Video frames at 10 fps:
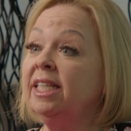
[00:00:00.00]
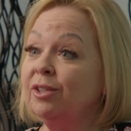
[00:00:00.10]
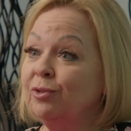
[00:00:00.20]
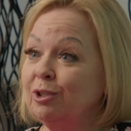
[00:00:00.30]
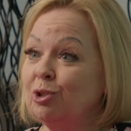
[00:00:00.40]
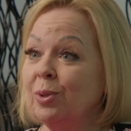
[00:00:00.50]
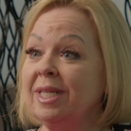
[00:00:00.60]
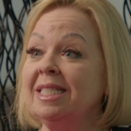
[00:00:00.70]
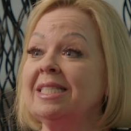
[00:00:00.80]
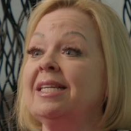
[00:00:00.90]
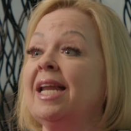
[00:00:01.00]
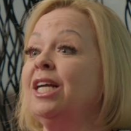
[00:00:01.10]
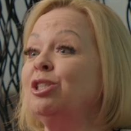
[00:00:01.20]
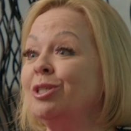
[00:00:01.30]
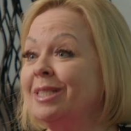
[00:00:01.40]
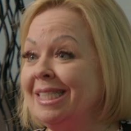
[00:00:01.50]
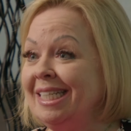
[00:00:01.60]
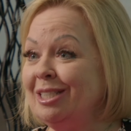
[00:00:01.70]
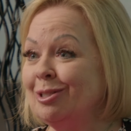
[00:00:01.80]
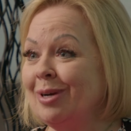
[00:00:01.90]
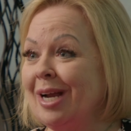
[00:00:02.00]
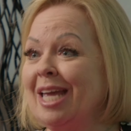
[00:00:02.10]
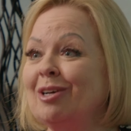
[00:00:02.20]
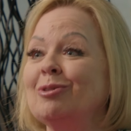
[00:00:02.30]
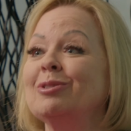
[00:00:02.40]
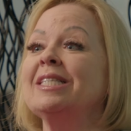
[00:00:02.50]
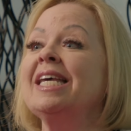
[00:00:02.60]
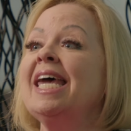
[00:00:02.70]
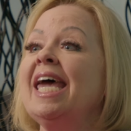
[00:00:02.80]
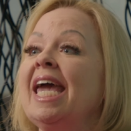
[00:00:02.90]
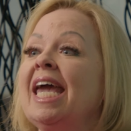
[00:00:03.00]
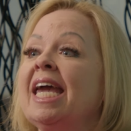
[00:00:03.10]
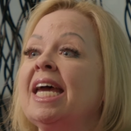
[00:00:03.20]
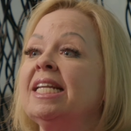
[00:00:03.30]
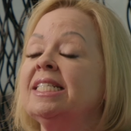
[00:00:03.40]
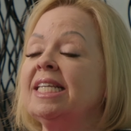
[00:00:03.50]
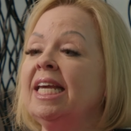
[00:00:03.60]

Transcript: different joints, not just knees or ankles, and